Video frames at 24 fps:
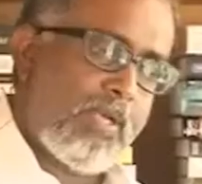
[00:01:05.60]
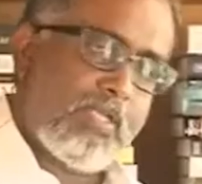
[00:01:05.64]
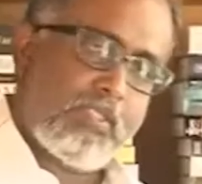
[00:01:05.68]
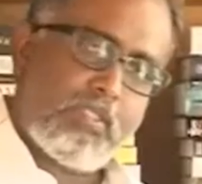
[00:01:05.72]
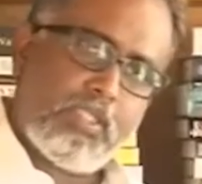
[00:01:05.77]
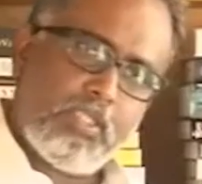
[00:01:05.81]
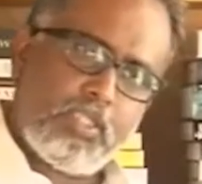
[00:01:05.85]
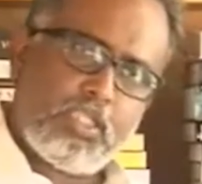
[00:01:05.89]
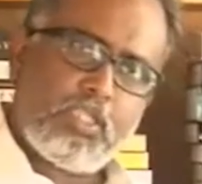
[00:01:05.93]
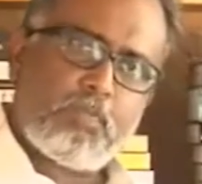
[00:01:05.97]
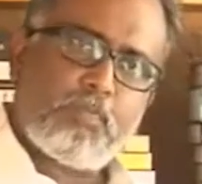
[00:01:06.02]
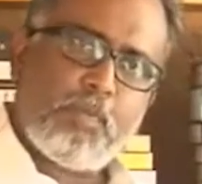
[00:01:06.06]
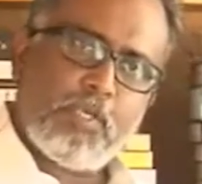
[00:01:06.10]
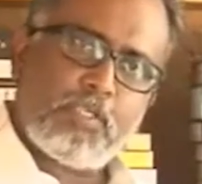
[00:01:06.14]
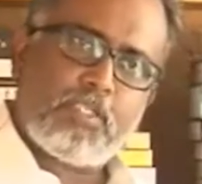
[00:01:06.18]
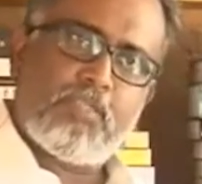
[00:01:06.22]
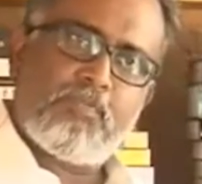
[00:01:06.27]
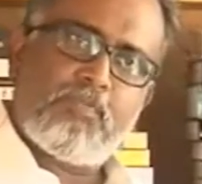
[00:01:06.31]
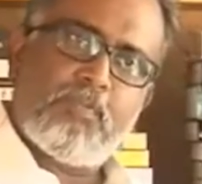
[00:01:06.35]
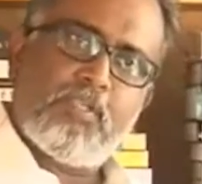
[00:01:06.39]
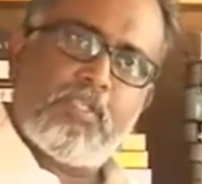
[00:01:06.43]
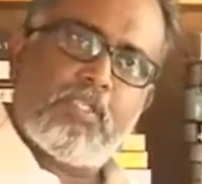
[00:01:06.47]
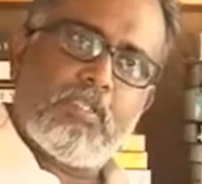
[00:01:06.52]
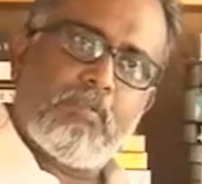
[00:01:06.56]
But this
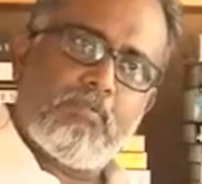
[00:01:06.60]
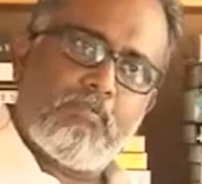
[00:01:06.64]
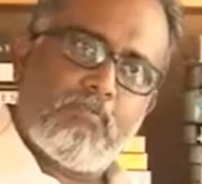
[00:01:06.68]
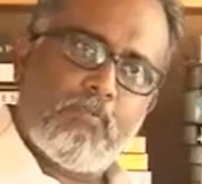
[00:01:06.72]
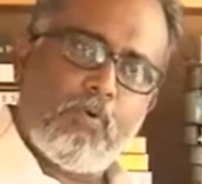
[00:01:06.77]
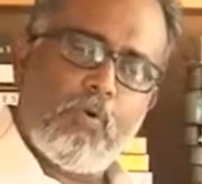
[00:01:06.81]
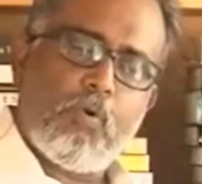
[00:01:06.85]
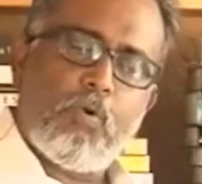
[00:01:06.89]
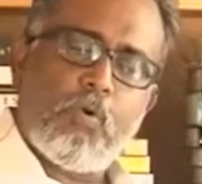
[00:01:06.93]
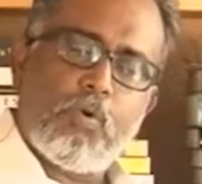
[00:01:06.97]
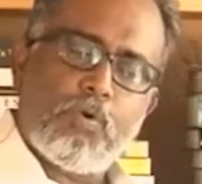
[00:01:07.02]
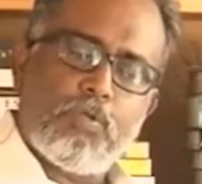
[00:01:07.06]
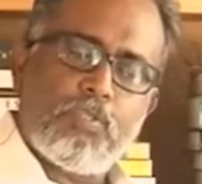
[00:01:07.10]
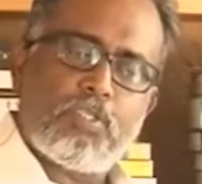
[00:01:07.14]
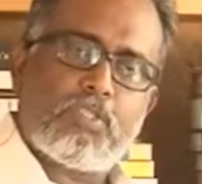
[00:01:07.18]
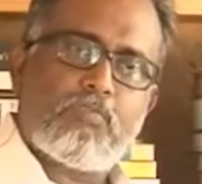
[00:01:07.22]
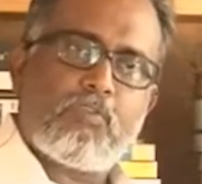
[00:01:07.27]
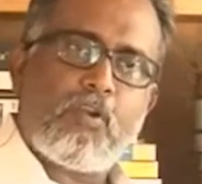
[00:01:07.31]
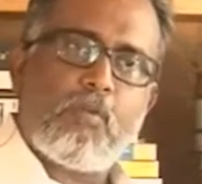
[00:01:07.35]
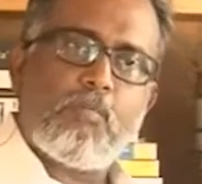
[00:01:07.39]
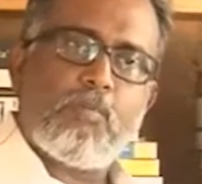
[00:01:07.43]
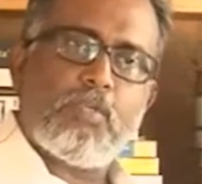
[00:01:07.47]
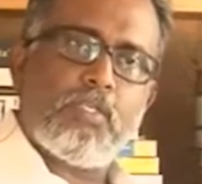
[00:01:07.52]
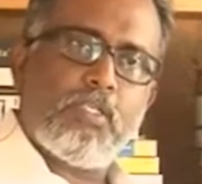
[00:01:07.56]
specific award is
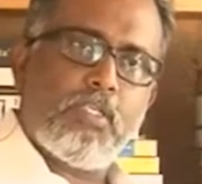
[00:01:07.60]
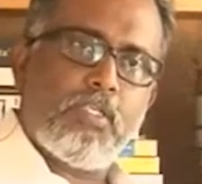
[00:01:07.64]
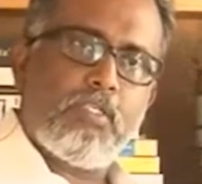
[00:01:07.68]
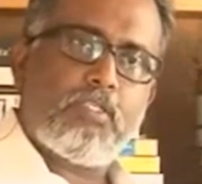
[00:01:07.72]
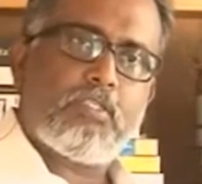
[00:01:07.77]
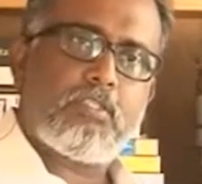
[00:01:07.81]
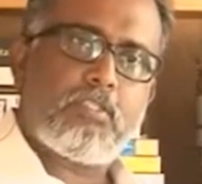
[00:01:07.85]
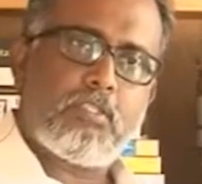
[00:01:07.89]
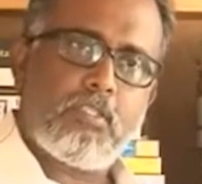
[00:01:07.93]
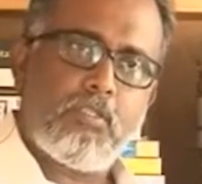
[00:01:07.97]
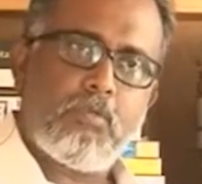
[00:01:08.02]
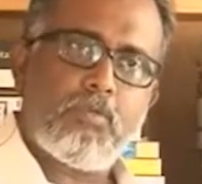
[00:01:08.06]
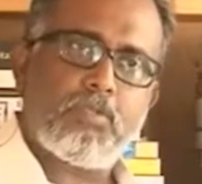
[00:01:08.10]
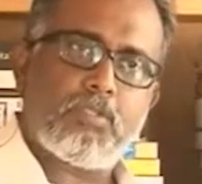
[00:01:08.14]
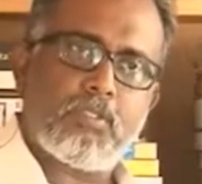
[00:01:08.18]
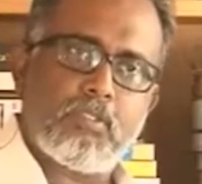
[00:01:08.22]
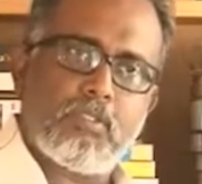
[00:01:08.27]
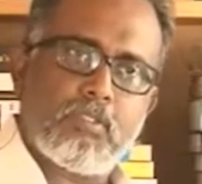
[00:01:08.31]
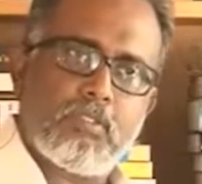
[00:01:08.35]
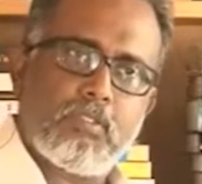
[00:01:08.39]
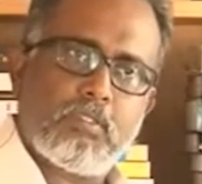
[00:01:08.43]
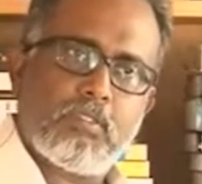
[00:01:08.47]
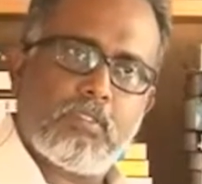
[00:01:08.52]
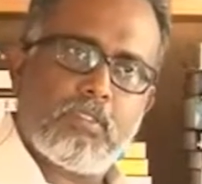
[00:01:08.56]
from an
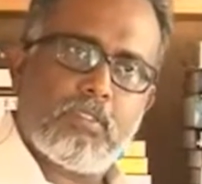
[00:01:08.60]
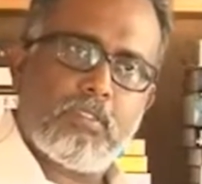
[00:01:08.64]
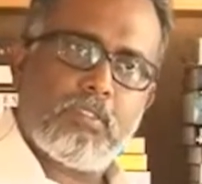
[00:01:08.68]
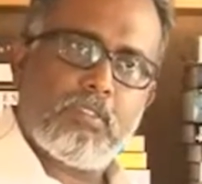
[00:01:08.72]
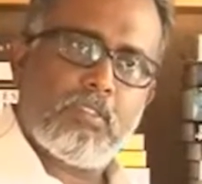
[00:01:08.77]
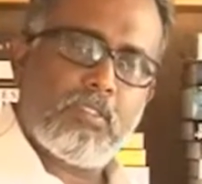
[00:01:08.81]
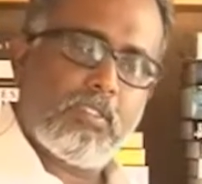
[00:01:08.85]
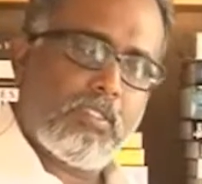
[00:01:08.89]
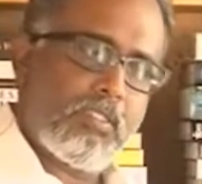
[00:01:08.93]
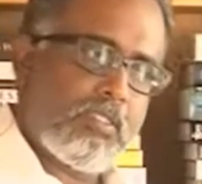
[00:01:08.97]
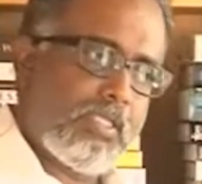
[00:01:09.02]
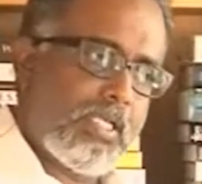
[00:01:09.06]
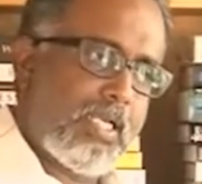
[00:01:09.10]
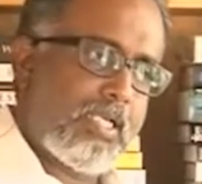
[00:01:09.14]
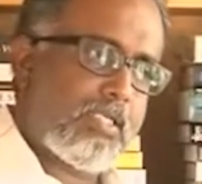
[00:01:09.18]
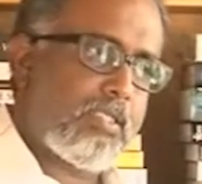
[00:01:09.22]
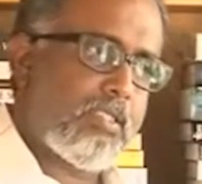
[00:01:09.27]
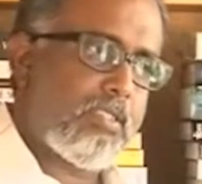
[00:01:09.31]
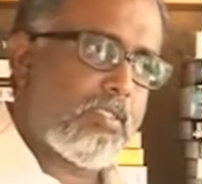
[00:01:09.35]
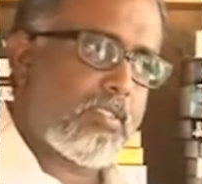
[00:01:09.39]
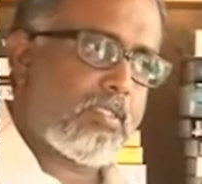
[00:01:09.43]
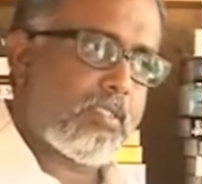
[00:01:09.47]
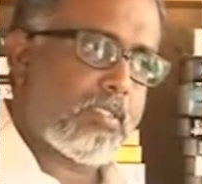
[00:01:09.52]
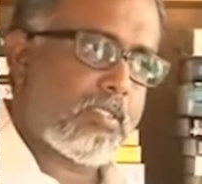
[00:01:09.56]
institution
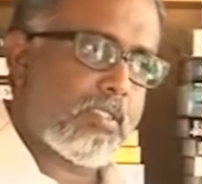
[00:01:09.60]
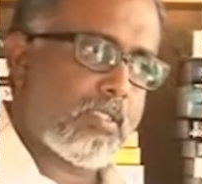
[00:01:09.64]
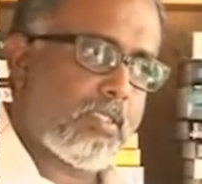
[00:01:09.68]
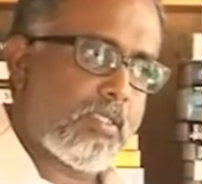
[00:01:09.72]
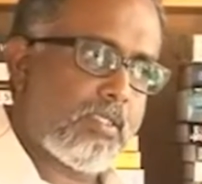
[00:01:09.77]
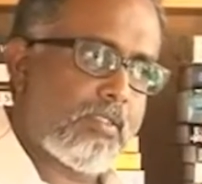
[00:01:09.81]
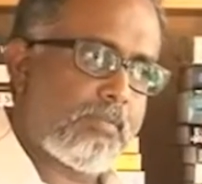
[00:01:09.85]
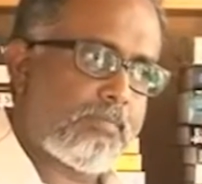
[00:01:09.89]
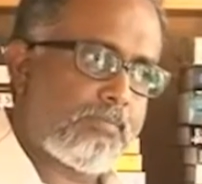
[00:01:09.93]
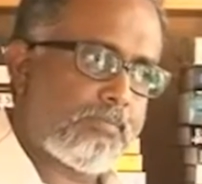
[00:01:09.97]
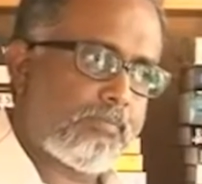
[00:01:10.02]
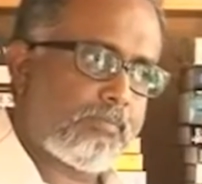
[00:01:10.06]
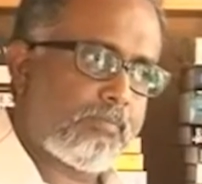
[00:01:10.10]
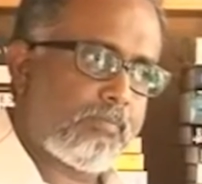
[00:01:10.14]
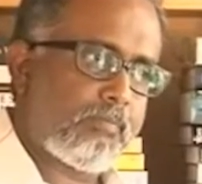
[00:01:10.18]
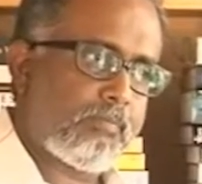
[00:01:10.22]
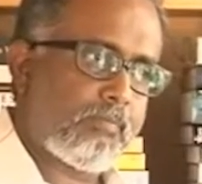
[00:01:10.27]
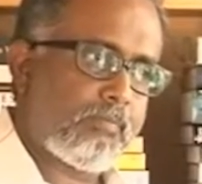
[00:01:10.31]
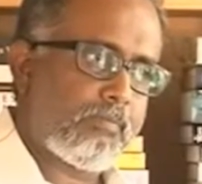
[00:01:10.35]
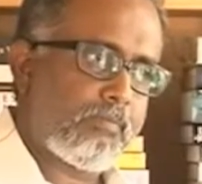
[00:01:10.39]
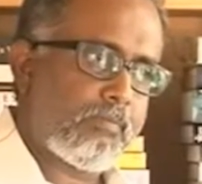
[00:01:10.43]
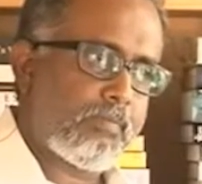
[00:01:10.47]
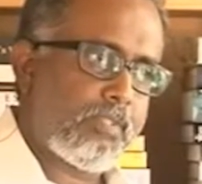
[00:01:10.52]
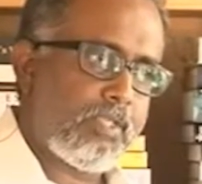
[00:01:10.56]
that is
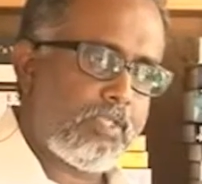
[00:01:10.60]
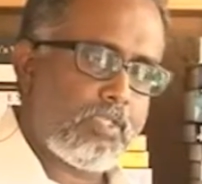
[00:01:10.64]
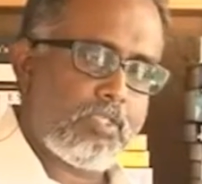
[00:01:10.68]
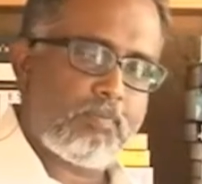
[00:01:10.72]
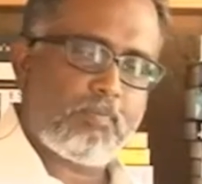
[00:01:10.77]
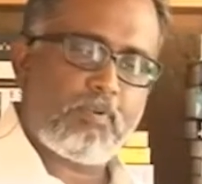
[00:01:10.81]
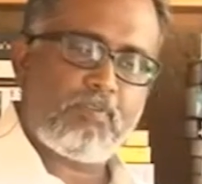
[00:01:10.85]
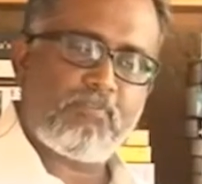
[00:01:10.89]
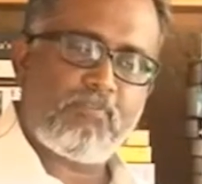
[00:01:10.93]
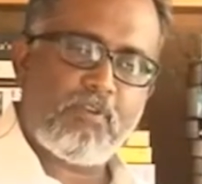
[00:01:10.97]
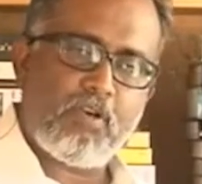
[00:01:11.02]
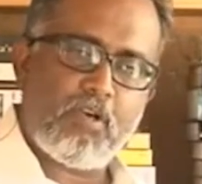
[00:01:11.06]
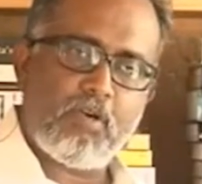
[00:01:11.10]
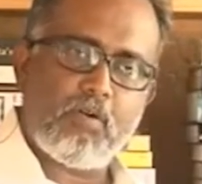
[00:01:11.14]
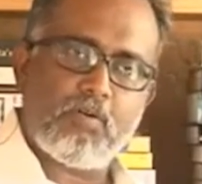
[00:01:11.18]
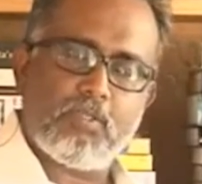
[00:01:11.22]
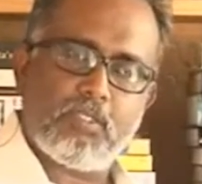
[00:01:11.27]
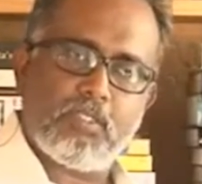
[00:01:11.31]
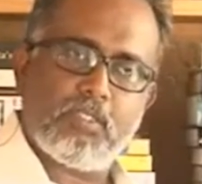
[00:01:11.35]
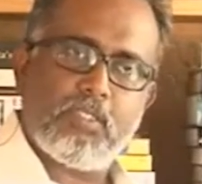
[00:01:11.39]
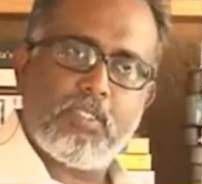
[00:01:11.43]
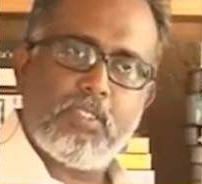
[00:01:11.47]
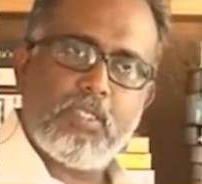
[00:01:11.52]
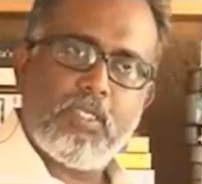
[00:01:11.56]

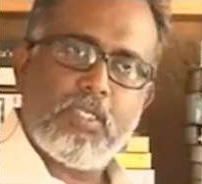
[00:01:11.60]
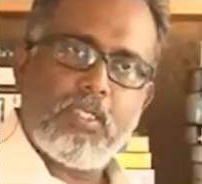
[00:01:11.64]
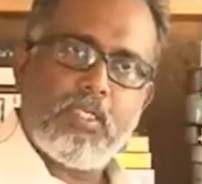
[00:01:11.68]
profound.